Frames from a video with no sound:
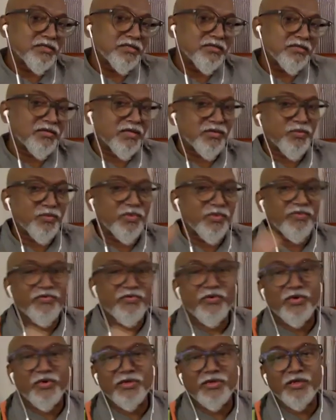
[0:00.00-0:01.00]
just
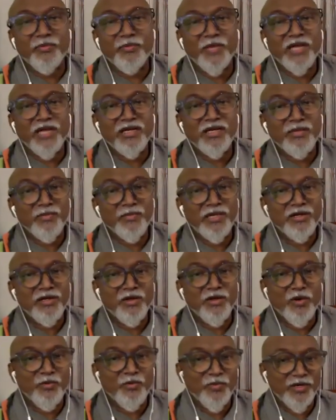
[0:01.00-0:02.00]
before the
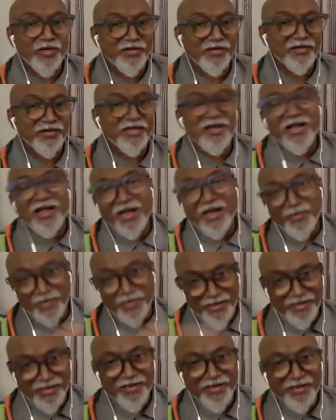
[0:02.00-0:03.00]
pandemic opened. I
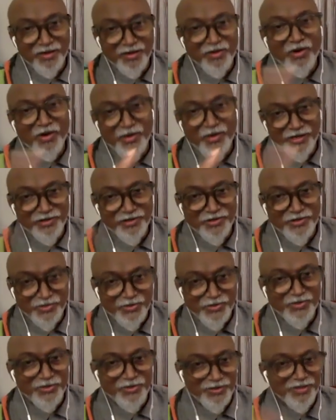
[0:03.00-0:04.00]
mean, like gone
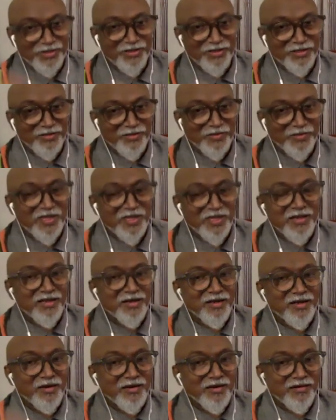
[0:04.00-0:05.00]
into uh, the,
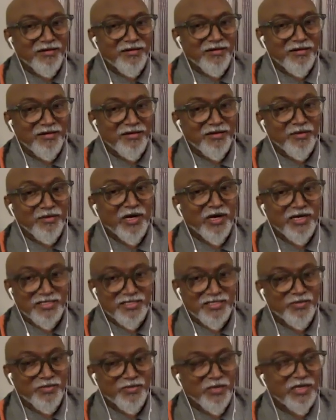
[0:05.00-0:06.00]
in the
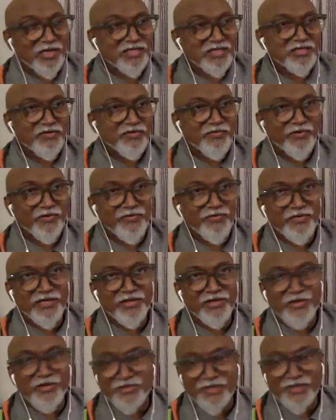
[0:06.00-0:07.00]
March March
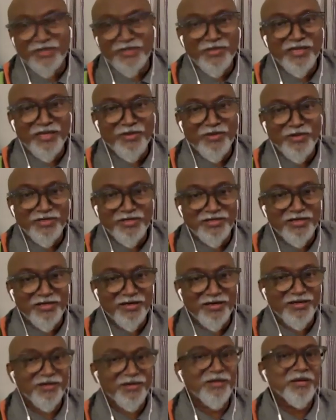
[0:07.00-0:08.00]
15th or something was
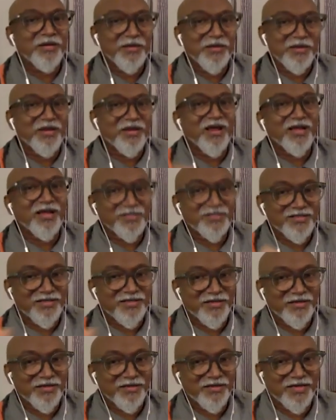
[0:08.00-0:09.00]
her last
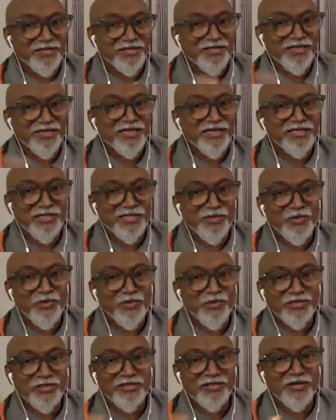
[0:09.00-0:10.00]
destination
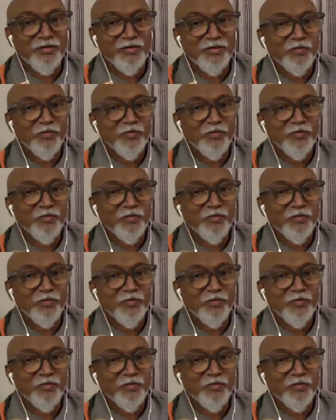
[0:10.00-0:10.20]
was uh,